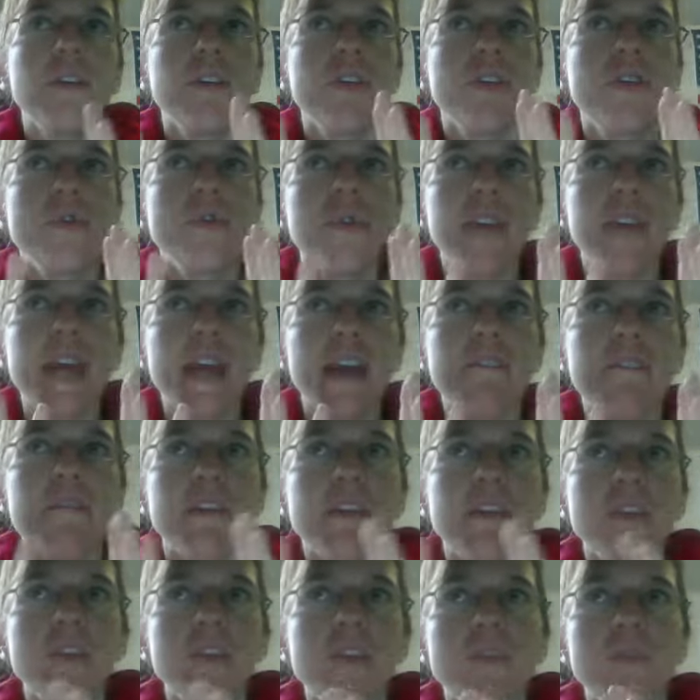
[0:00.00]
you will never
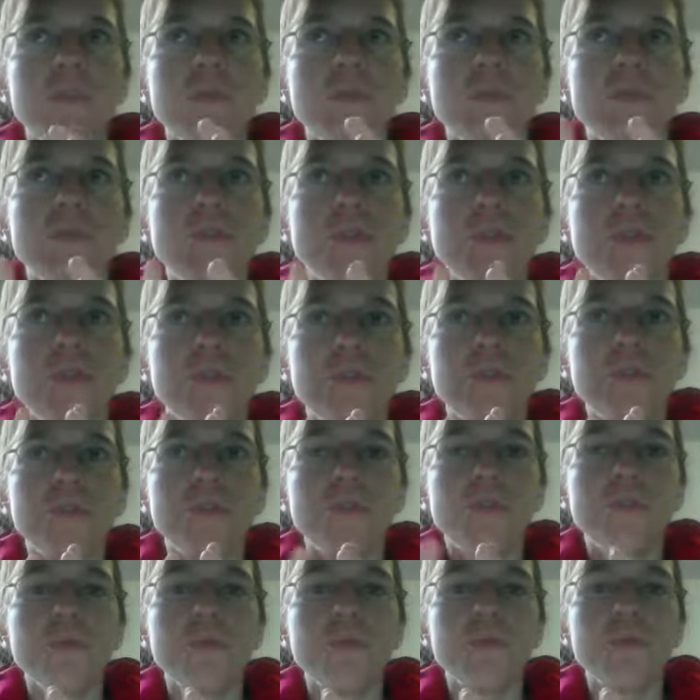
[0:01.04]
use
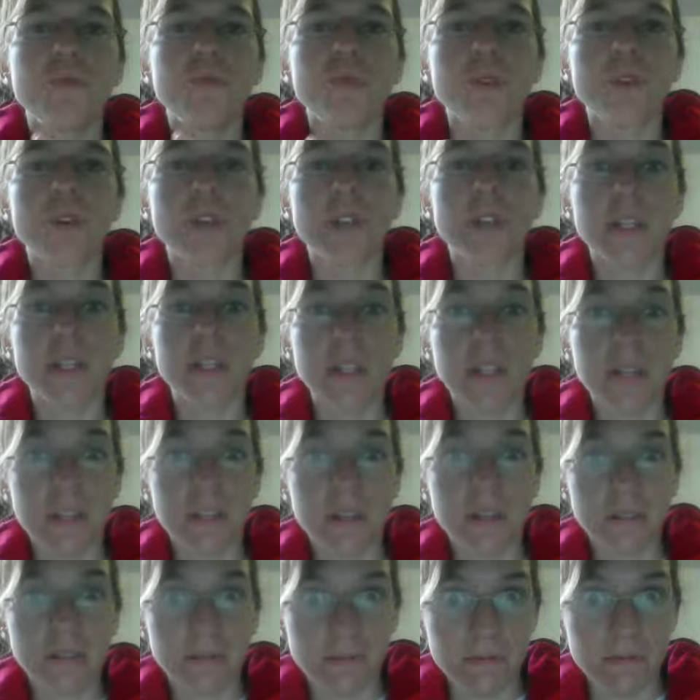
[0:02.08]
to
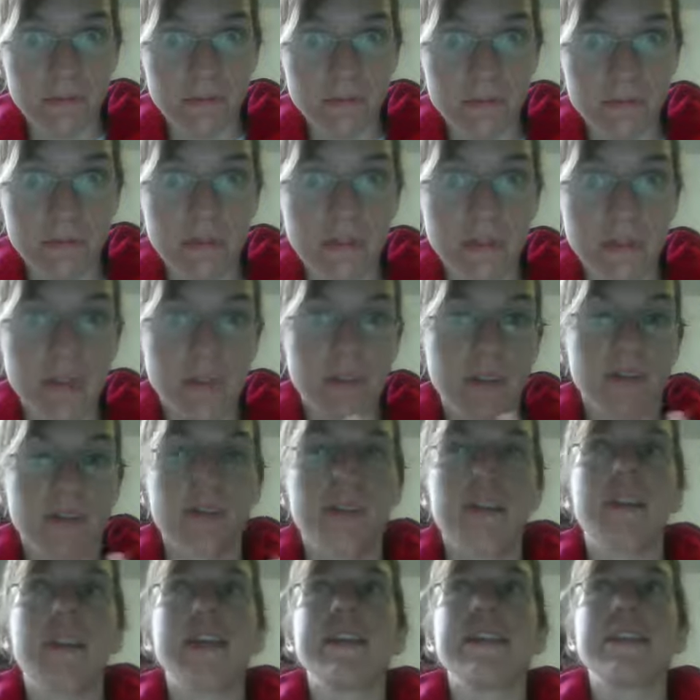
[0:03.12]
journaling
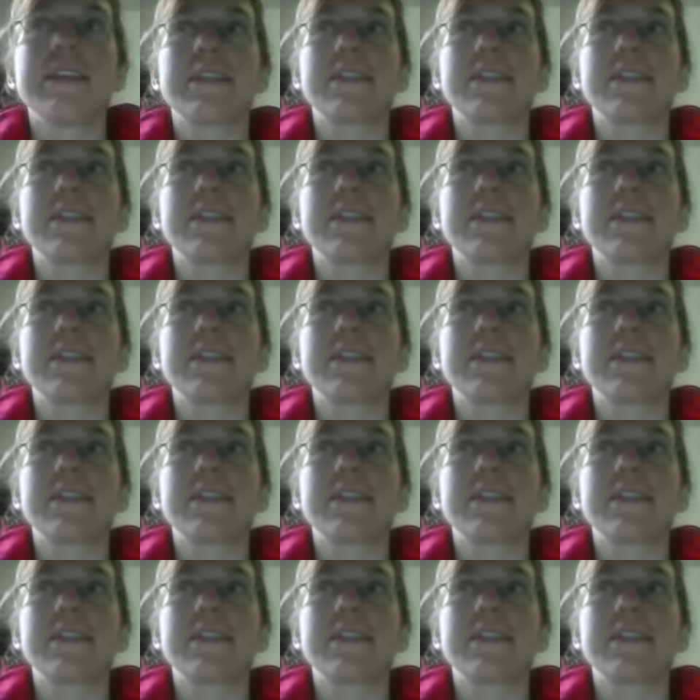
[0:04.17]
unless